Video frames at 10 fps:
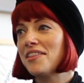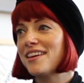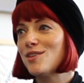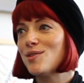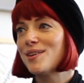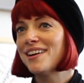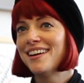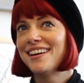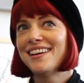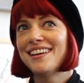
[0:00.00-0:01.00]
I think
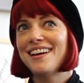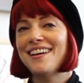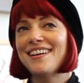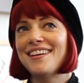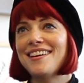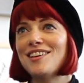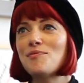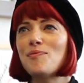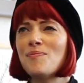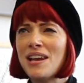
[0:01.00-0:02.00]
you're